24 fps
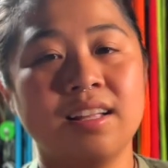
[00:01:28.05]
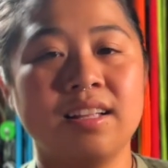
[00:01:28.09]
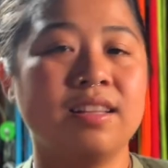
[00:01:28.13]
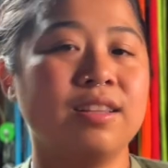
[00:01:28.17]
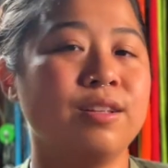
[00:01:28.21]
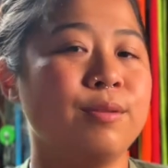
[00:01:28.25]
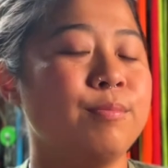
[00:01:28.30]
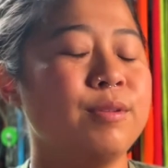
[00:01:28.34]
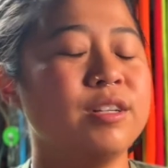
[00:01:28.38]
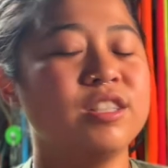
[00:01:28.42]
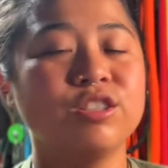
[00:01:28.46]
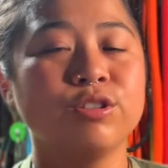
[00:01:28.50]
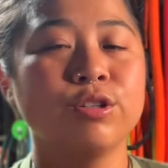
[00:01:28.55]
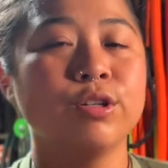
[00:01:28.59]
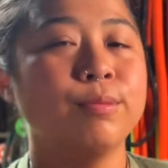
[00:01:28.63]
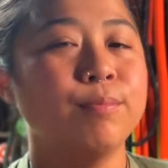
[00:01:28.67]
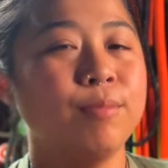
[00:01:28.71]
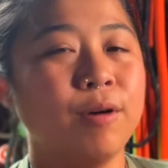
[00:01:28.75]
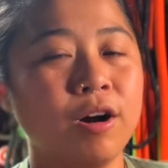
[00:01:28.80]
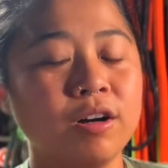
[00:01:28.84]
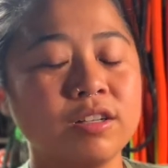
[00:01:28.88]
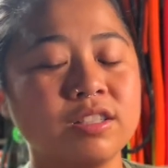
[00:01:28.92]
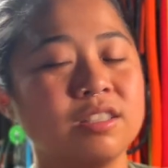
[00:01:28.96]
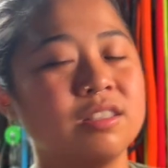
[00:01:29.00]
the mystery
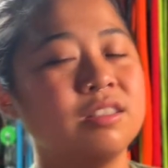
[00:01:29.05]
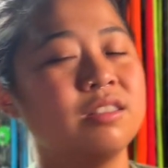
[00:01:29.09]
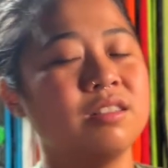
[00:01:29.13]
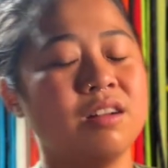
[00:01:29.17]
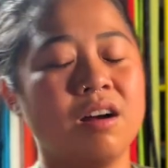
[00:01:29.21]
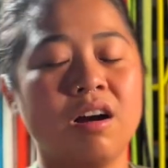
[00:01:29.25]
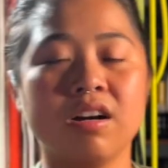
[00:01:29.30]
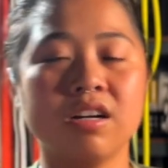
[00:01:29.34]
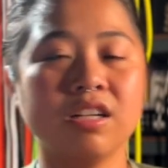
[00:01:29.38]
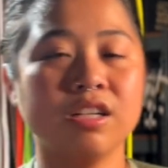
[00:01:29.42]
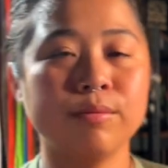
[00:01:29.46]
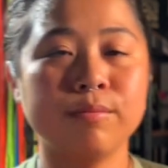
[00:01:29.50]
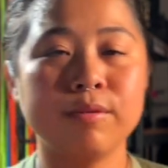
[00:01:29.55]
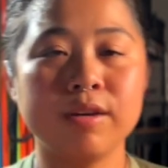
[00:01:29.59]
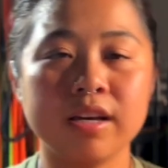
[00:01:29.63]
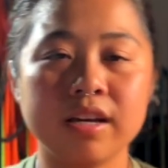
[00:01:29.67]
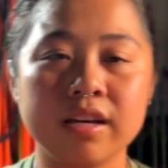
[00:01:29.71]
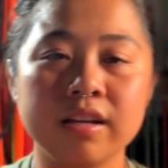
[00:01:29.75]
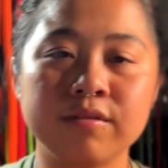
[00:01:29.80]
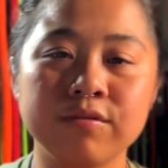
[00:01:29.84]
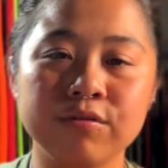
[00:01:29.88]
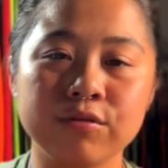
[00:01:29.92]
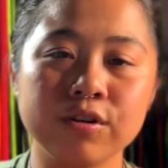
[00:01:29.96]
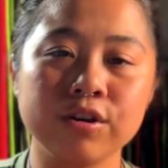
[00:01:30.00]
box is not going to be
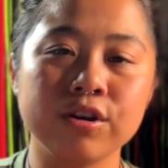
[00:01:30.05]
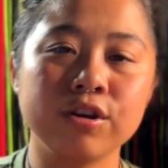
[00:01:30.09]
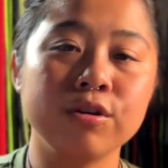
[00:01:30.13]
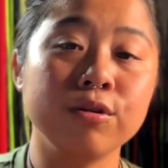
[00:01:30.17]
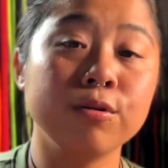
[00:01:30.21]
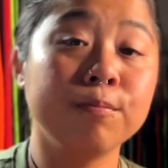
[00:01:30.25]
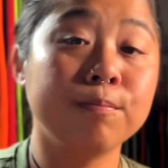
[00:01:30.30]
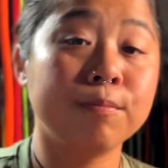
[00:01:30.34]
it for you.